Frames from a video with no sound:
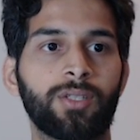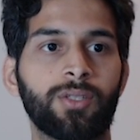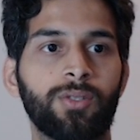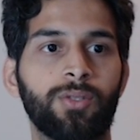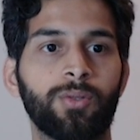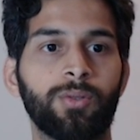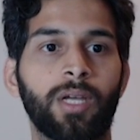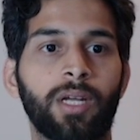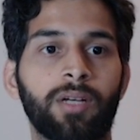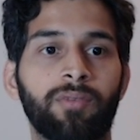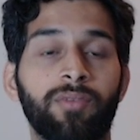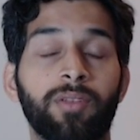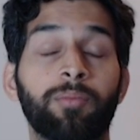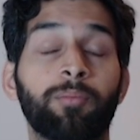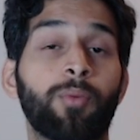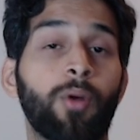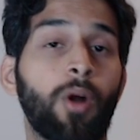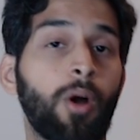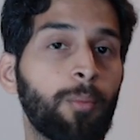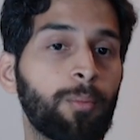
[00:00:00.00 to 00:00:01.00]
do that with
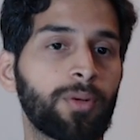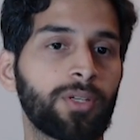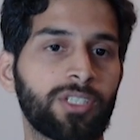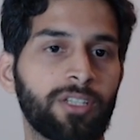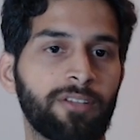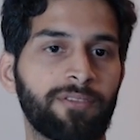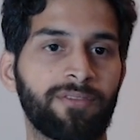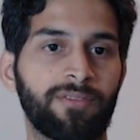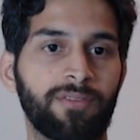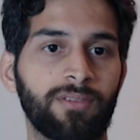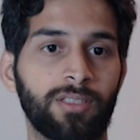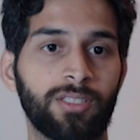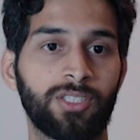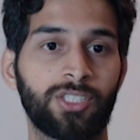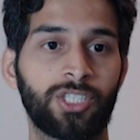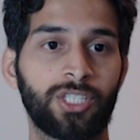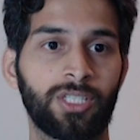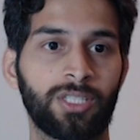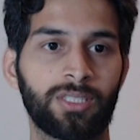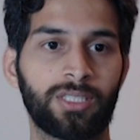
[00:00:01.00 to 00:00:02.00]
proper
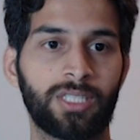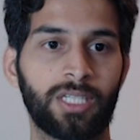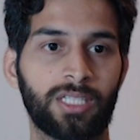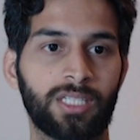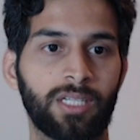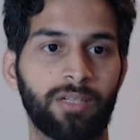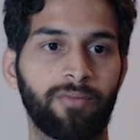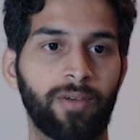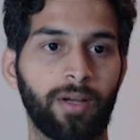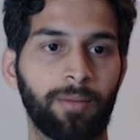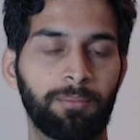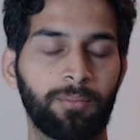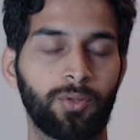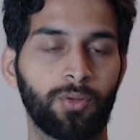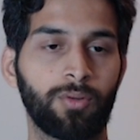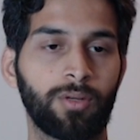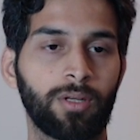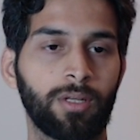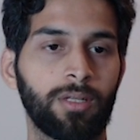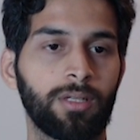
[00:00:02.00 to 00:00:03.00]
JSON web
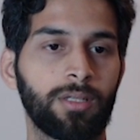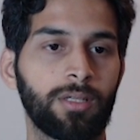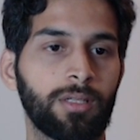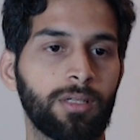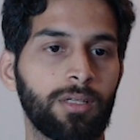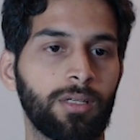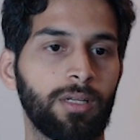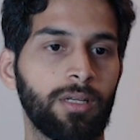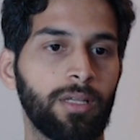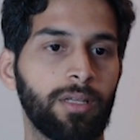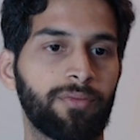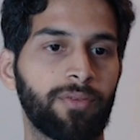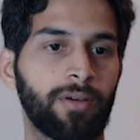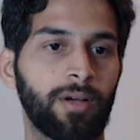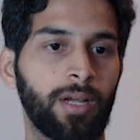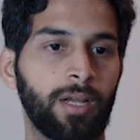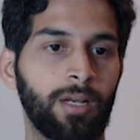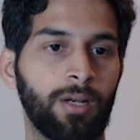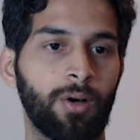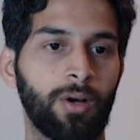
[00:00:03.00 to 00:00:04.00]
token, if
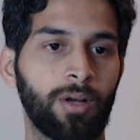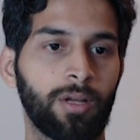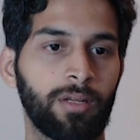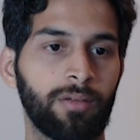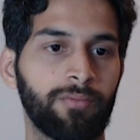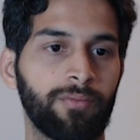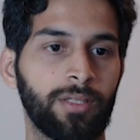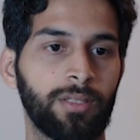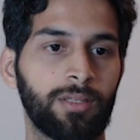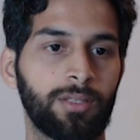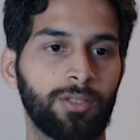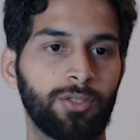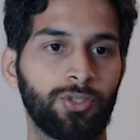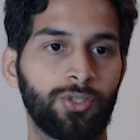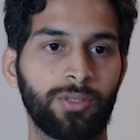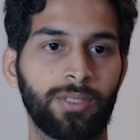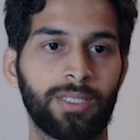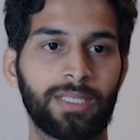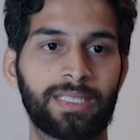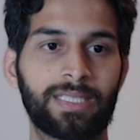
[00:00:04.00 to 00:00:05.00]
I log in with
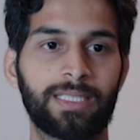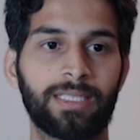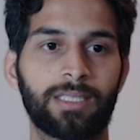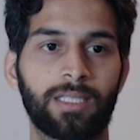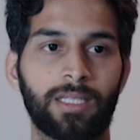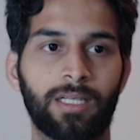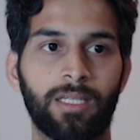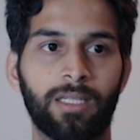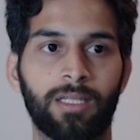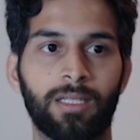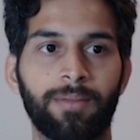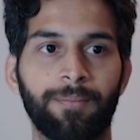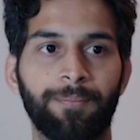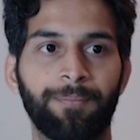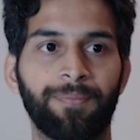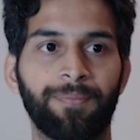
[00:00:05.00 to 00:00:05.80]
Julius Caesar here,